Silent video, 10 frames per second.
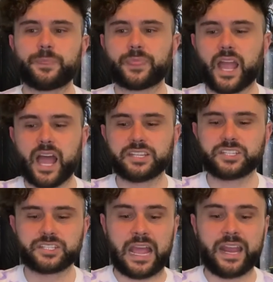high
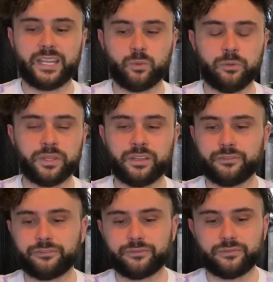society woman
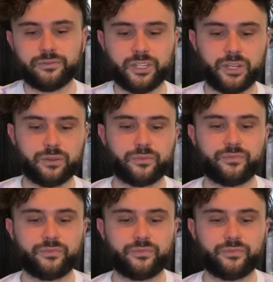of, you know,